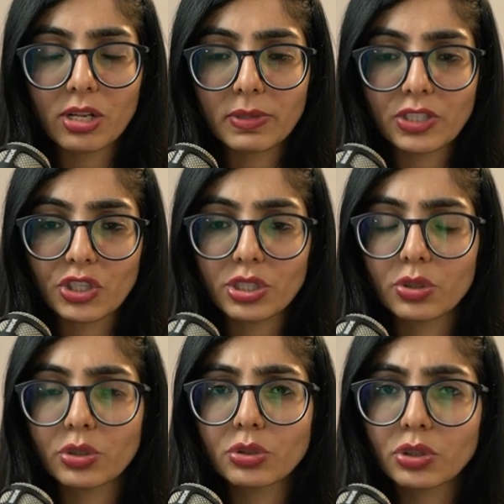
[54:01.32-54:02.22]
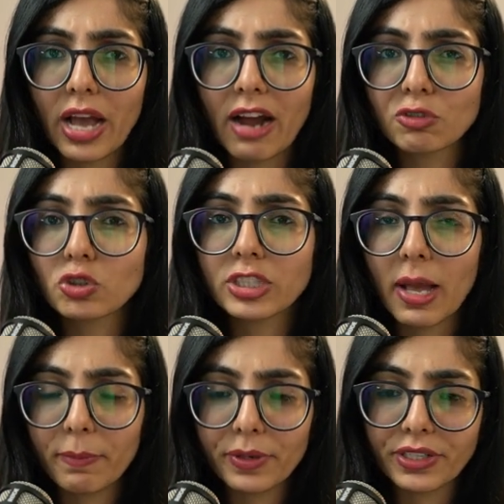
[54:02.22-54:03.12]
mixture, so you don't have to
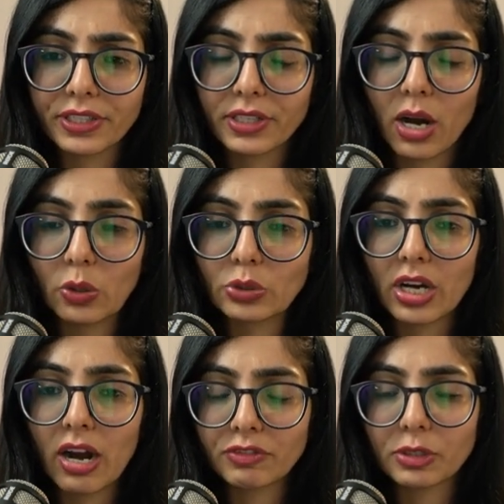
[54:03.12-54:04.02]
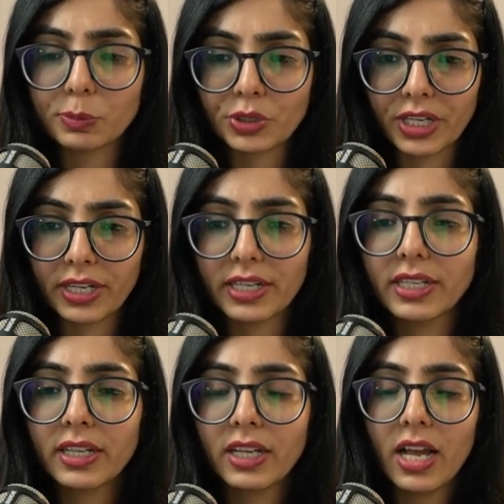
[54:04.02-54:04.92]
separate it out after putting
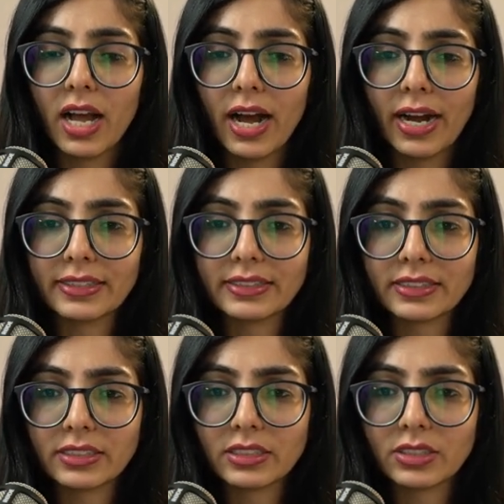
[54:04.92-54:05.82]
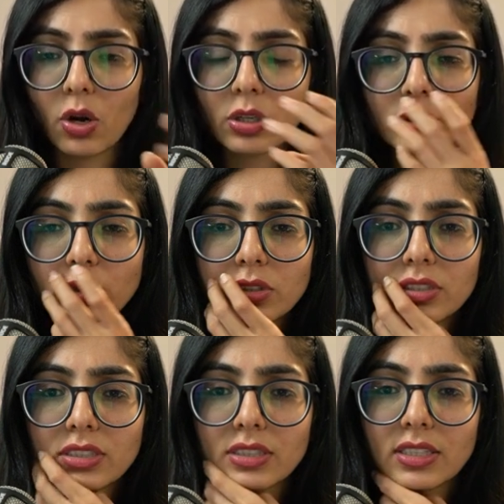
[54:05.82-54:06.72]
it. And also
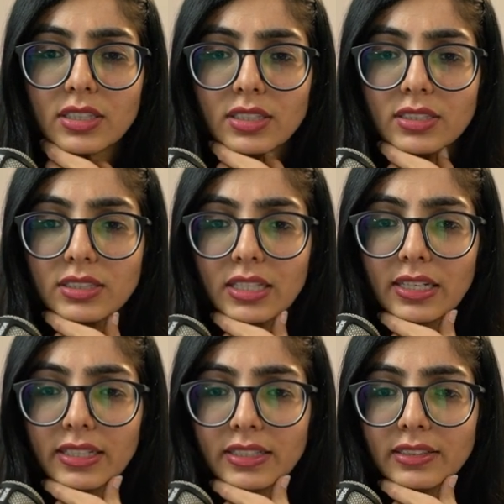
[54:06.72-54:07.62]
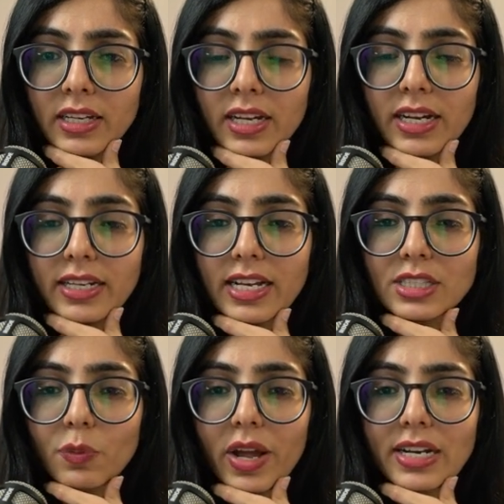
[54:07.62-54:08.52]
this silicon, it
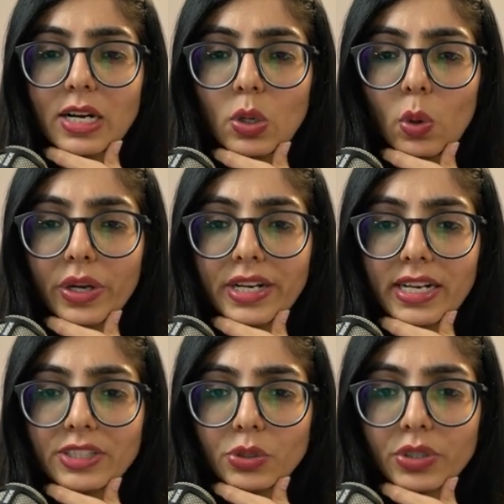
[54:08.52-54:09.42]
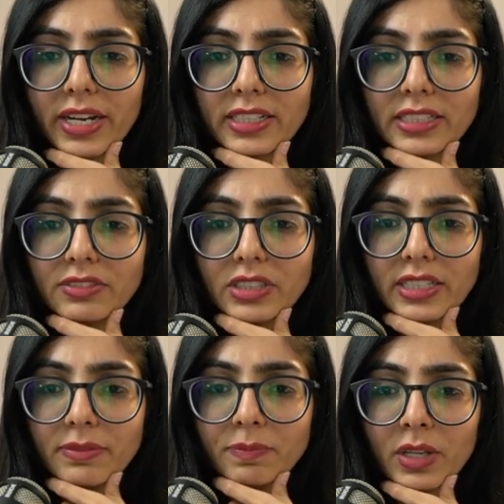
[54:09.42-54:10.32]
has very low
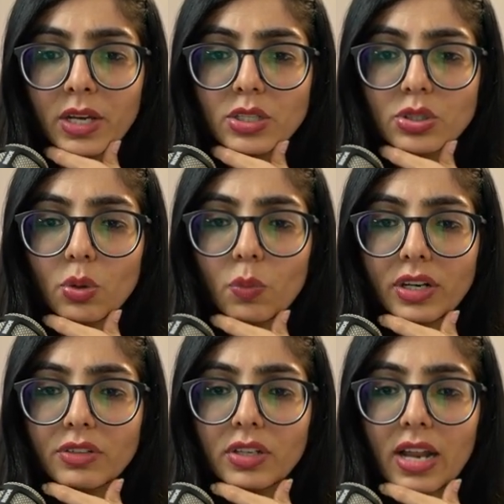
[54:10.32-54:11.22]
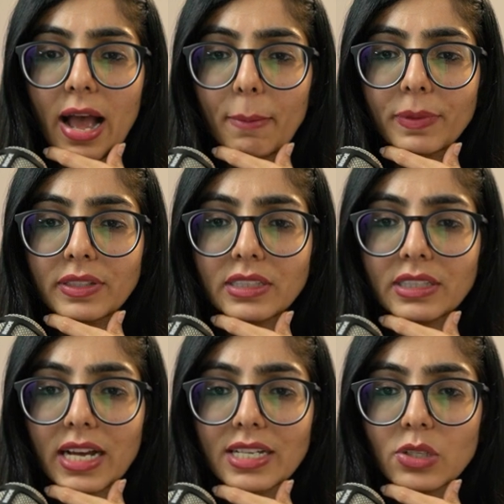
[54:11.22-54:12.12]
electronegativity. So what will happen,
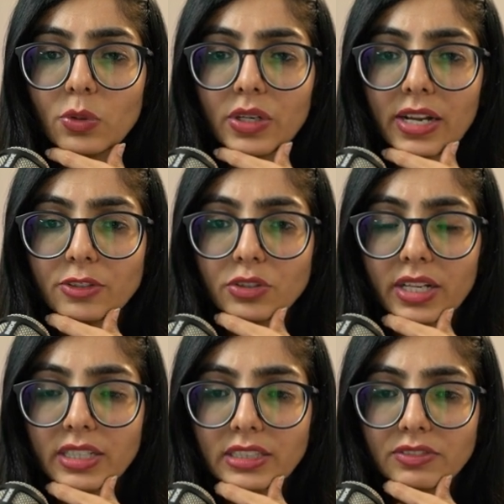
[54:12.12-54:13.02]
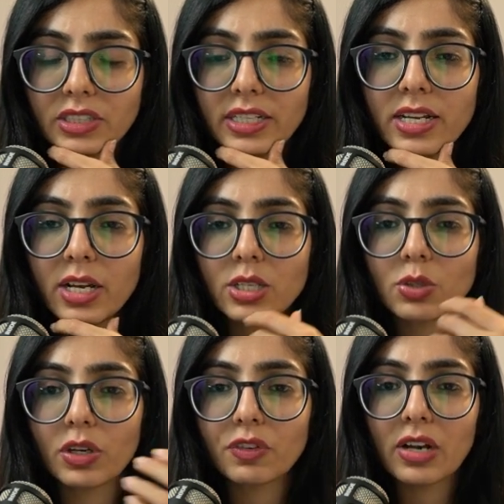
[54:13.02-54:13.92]
it has low electronegativity,
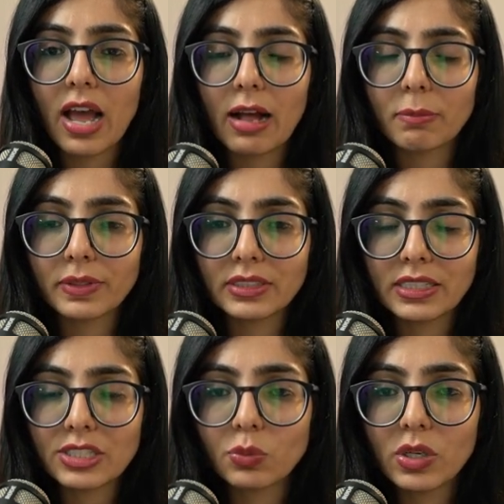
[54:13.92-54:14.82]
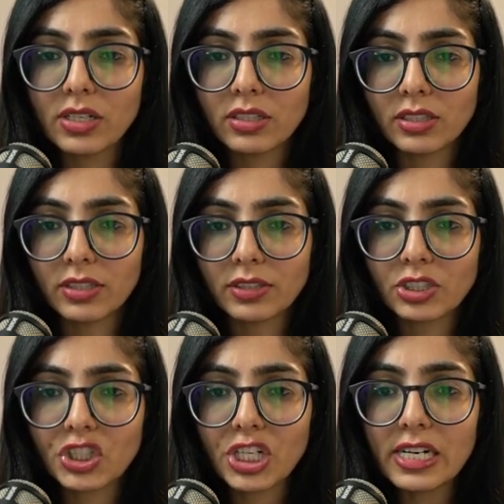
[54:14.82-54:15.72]
so what will happen, it will
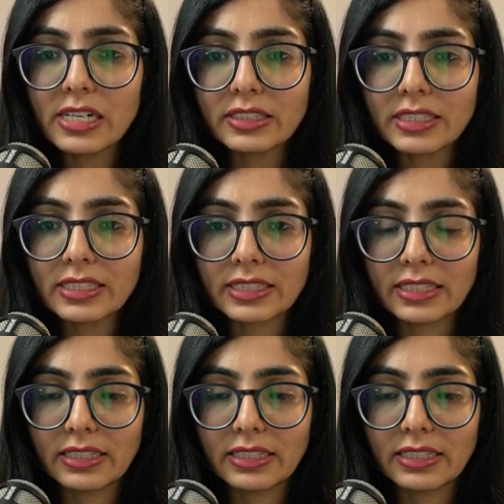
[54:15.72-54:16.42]
shield these